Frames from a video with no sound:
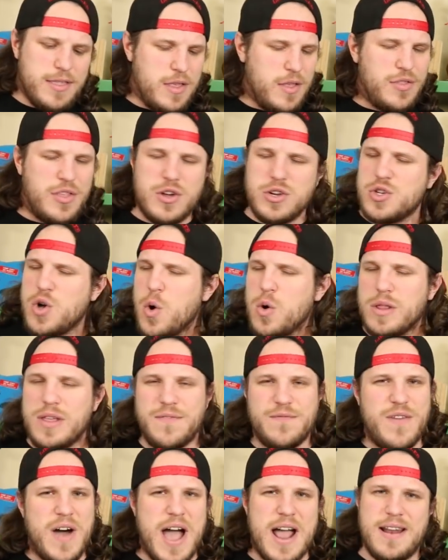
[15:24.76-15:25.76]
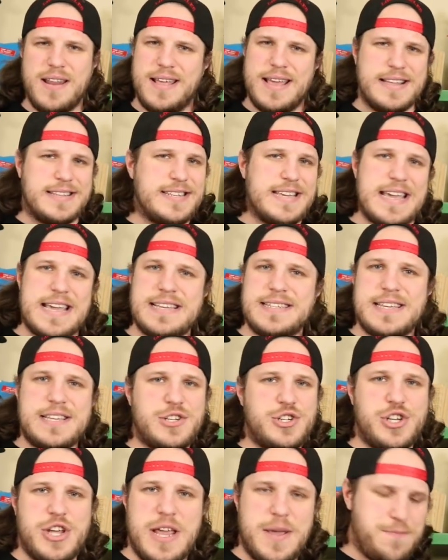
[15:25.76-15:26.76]
They're totally fine. It's easy,
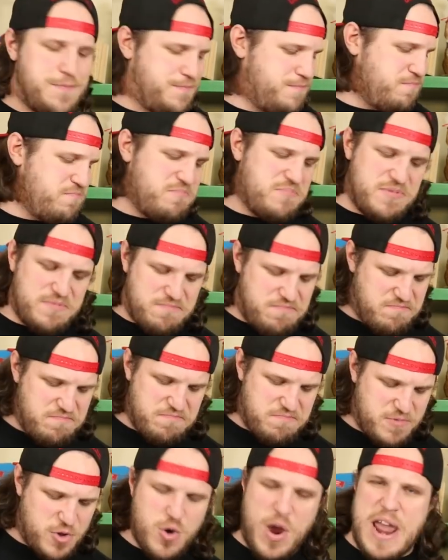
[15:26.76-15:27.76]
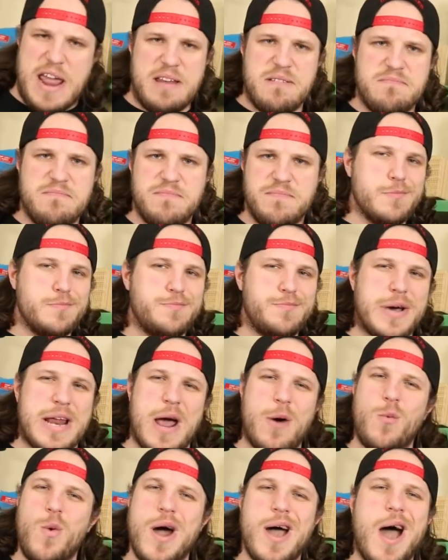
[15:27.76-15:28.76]
cheap. Great. But
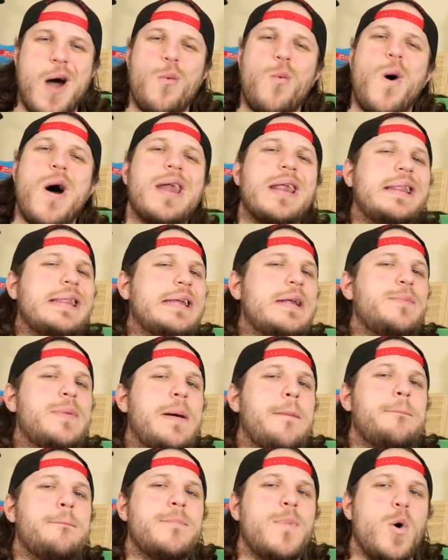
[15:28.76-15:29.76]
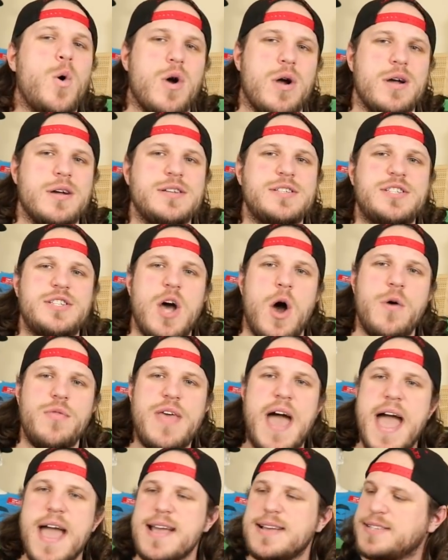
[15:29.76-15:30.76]
I want I want a little bit more. So
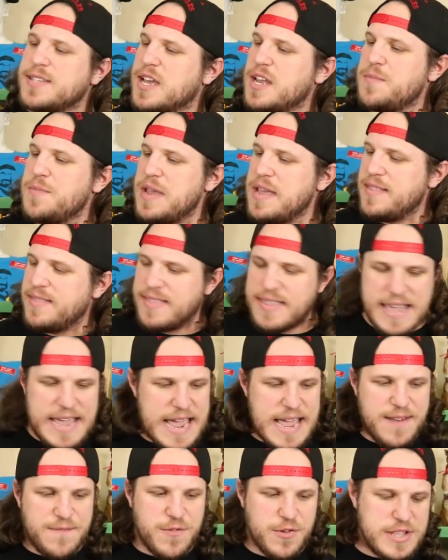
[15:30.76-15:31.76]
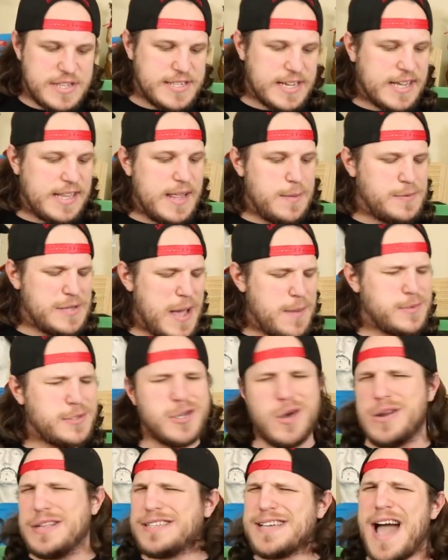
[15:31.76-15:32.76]
that is going to be it for this Eclipse
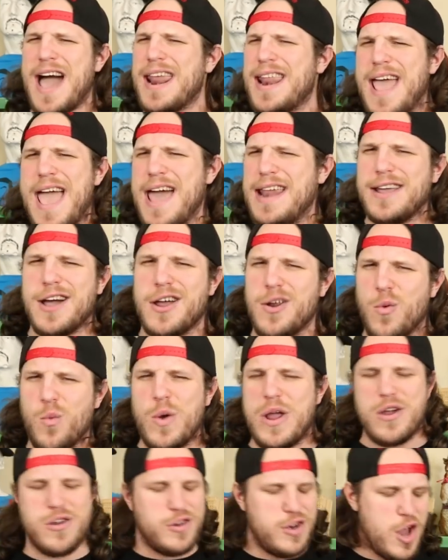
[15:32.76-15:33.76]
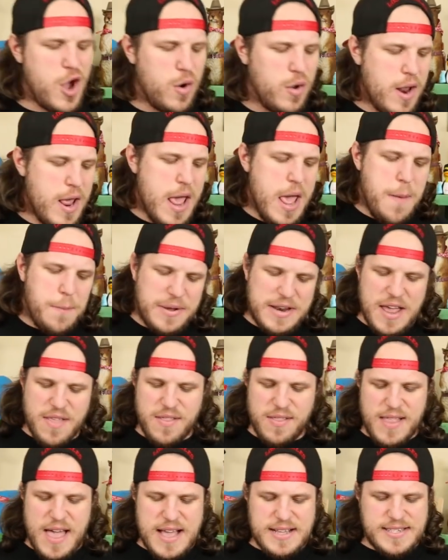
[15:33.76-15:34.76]
episode. It's kind of ending on a weird note, but
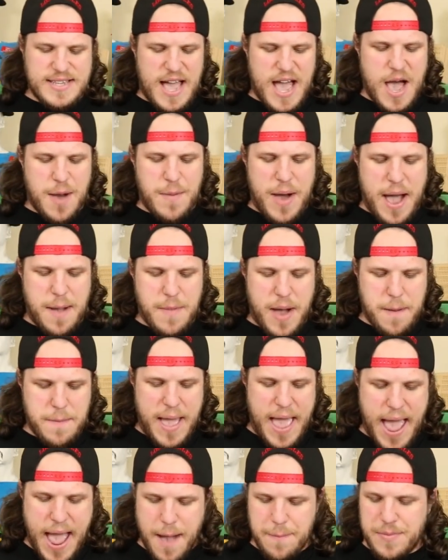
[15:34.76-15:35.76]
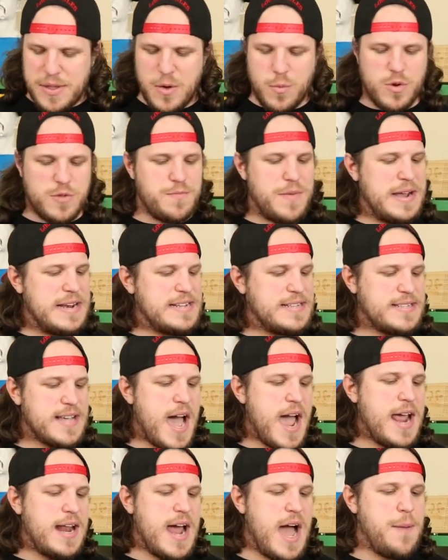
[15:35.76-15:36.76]
nonetheless, um, I'm, I'm happy with my
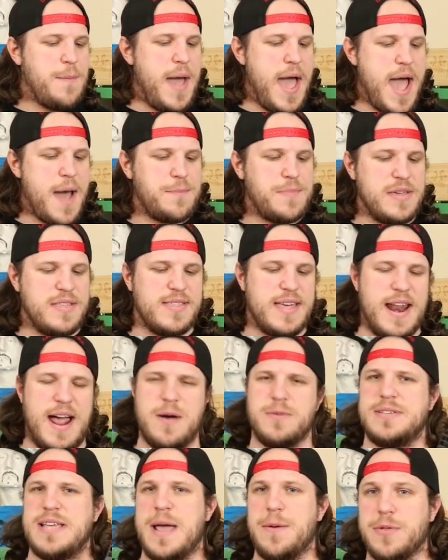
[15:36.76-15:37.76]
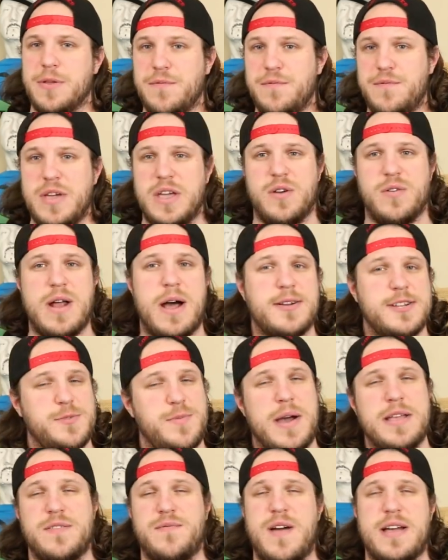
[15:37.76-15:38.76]
design. I'm happy that I was able to figure it out,
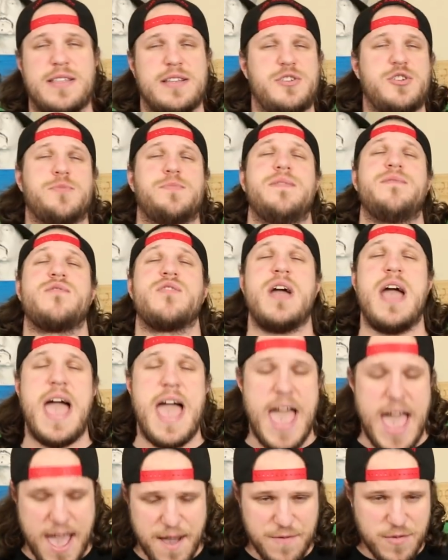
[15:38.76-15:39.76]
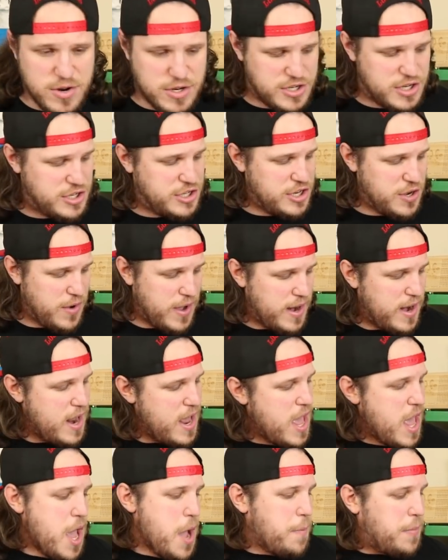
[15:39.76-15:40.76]
despite the fact that it took me forever to do it.
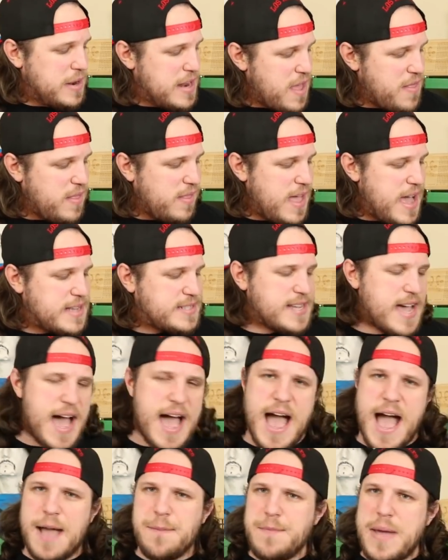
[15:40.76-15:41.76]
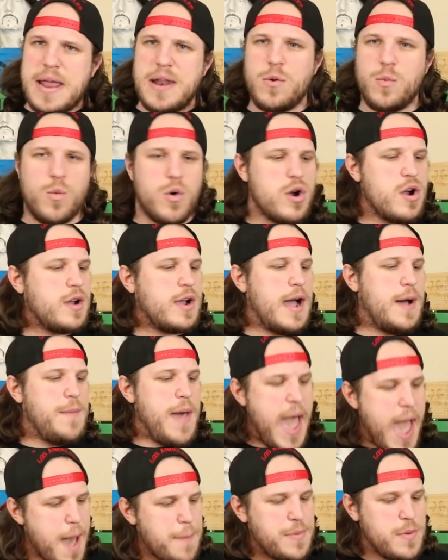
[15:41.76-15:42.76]
But nonetheless, I, I made it work. I'm
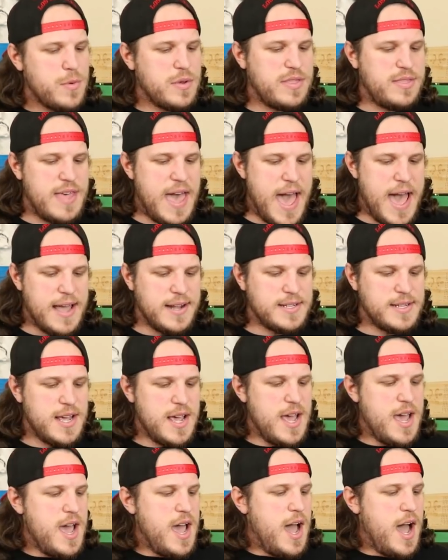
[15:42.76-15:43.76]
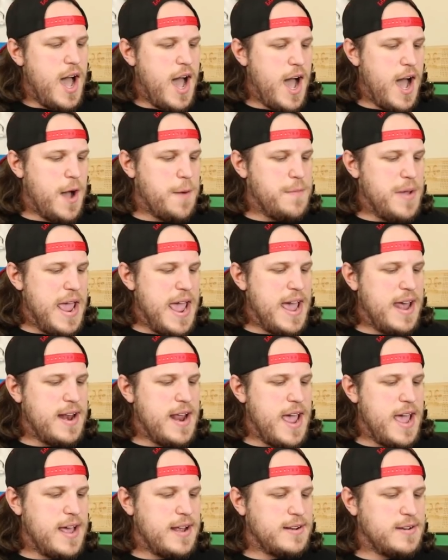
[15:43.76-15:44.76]
happy with that. Um, and
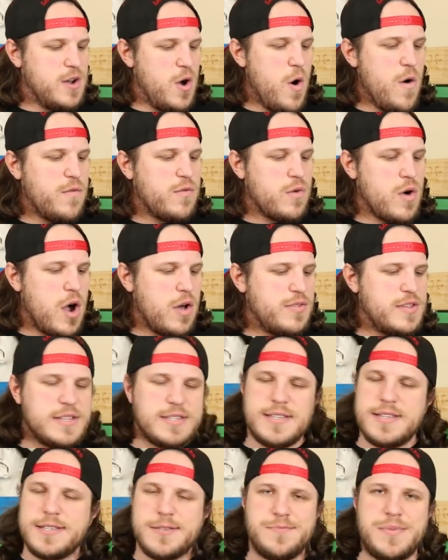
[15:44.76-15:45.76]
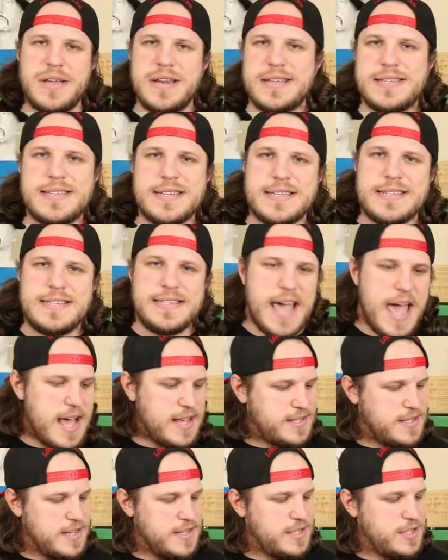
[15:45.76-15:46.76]
and overall, this has been a
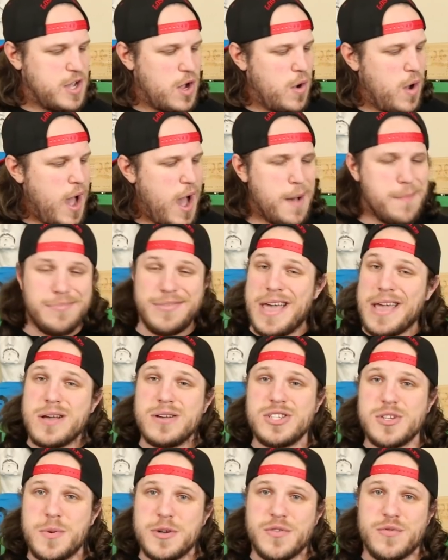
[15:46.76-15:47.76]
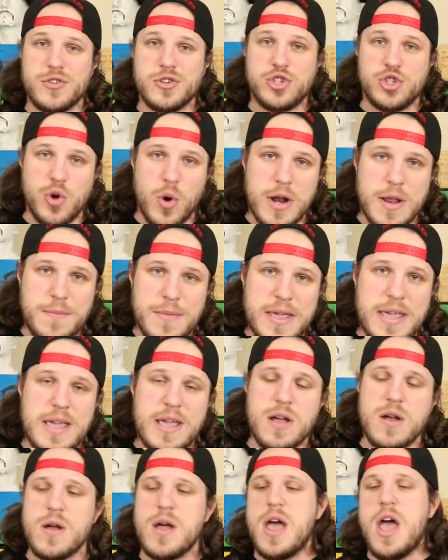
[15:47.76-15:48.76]
success. And so, um, thank you so much for joining me
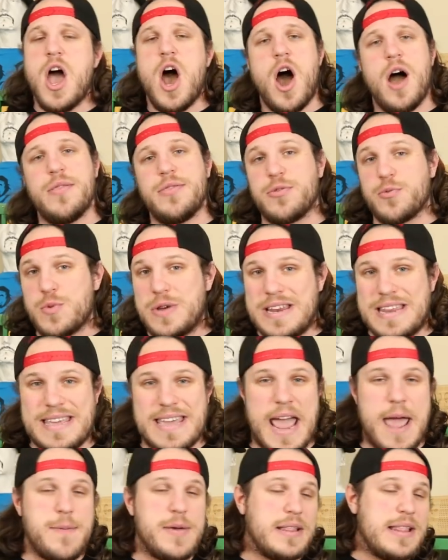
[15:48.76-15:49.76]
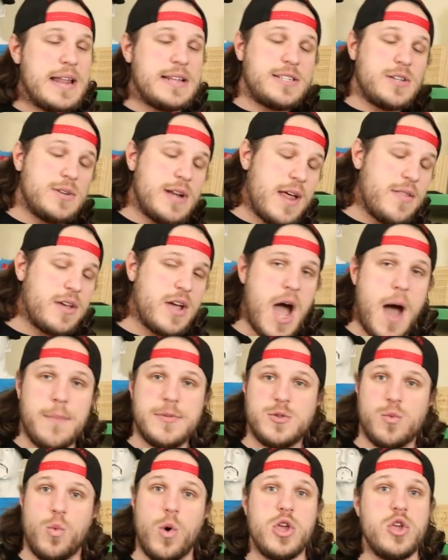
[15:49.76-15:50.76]
here on 3D Gaming. Let us know down in the
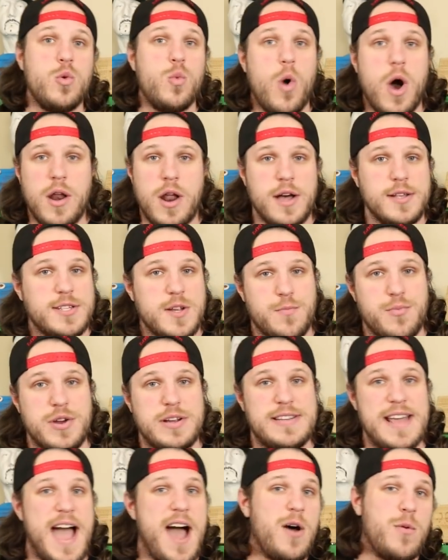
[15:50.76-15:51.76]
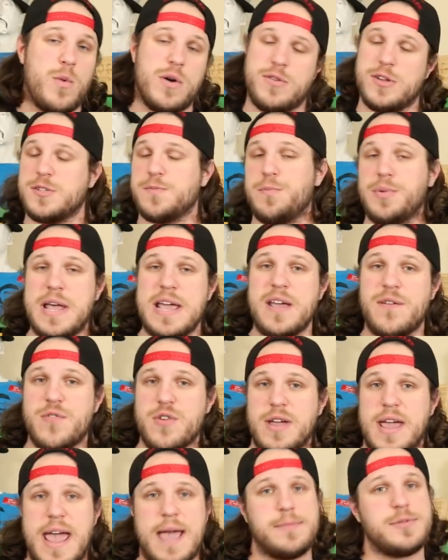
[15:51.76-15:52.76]
comments what you want us to print out, whether it's bling
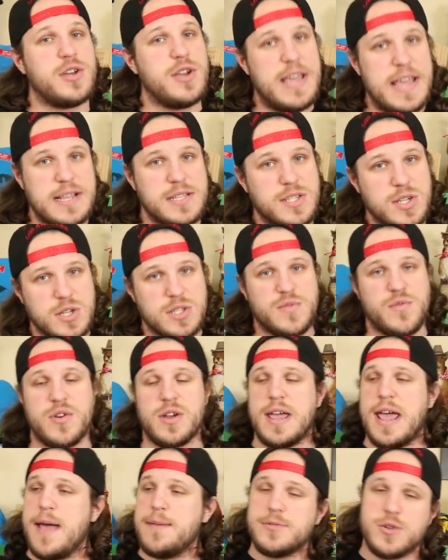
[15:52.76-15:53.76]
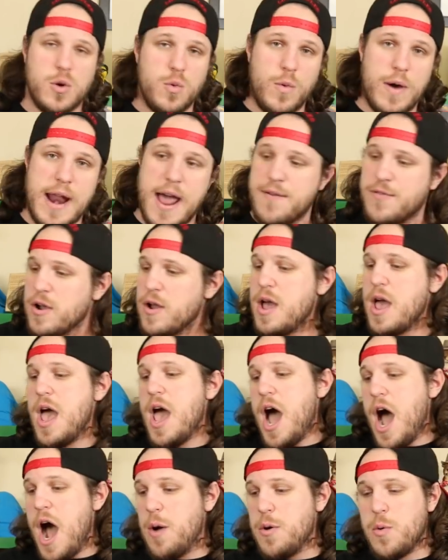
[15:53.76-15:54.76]
for games or inserts for games or whatever.
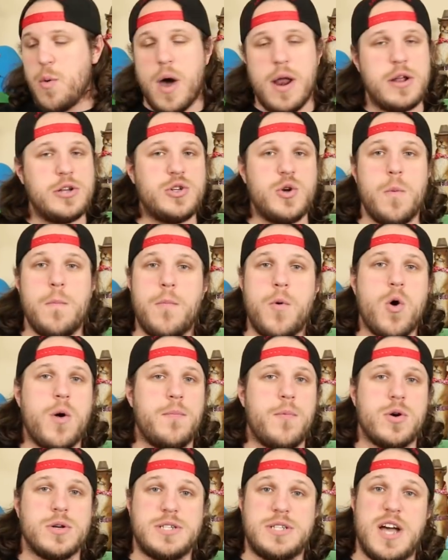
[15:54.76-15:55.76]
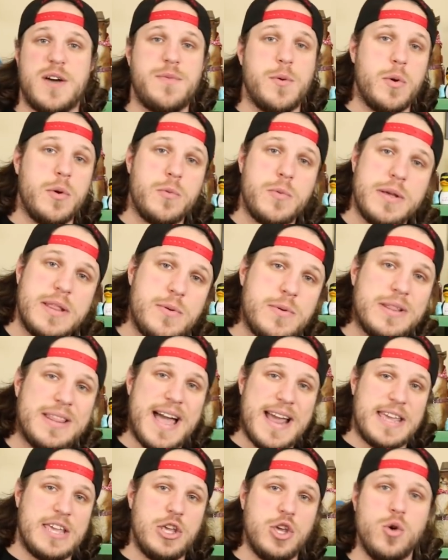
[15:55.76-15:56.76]
Uh, we want to do more and more stuff, but we really would
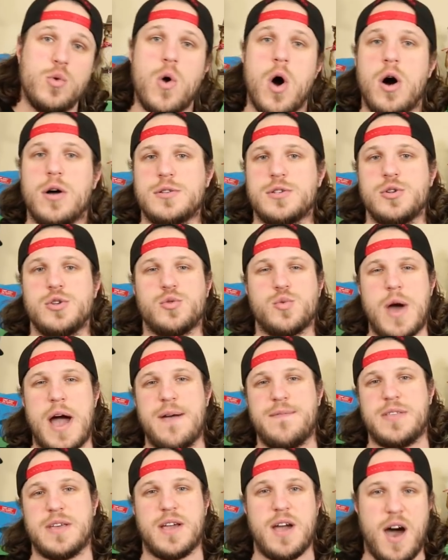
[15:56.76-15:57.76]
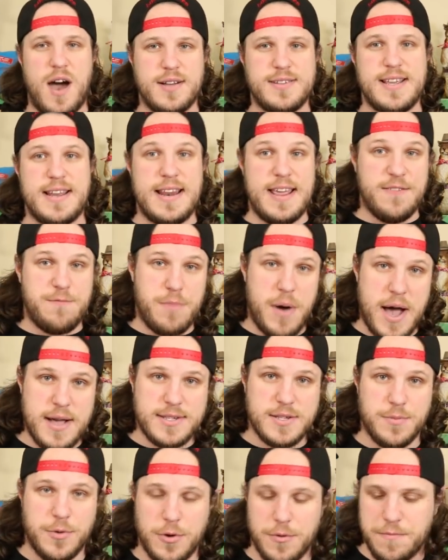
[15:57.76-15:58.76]
like you all to drive the content if
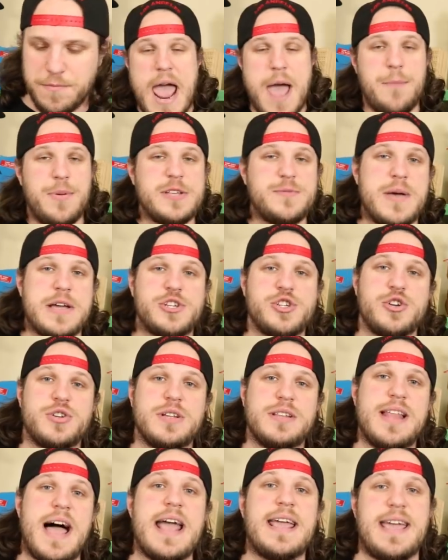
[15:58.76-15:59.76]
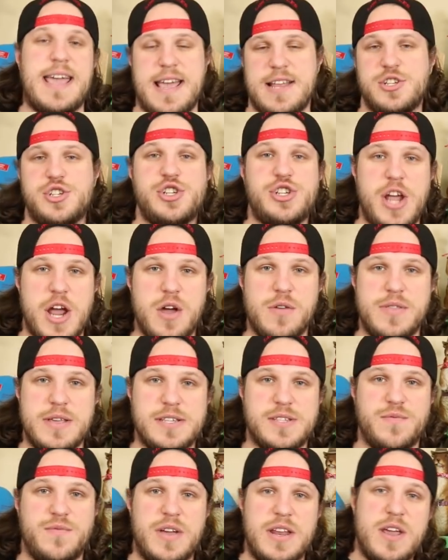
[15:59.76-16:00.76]
possible. And please make sure to like and share
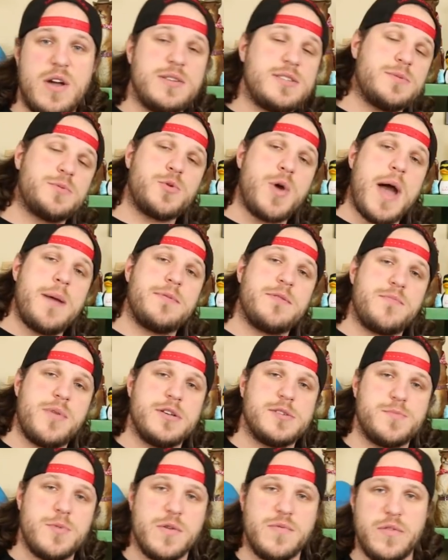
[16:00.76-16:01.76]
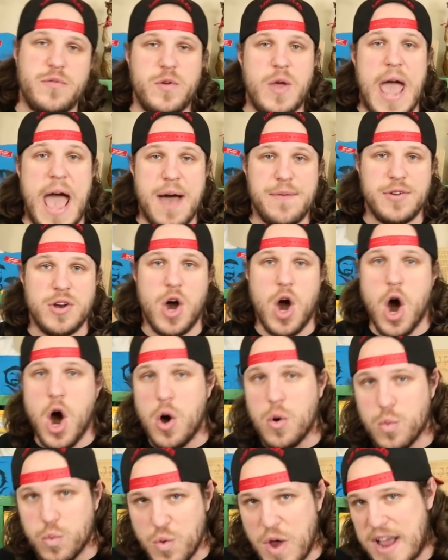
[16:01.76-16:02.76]
this video and subscribe to the Brothers Murph if you haven't
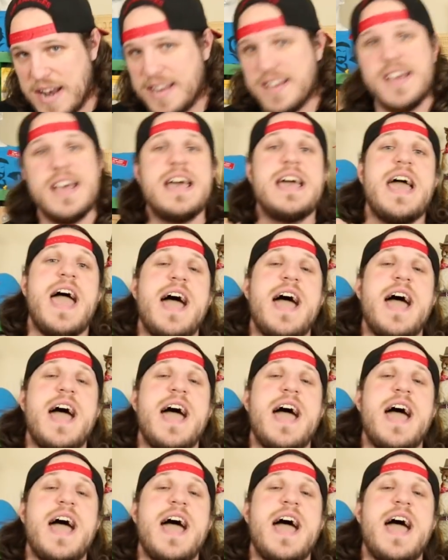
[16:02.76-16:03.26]
already.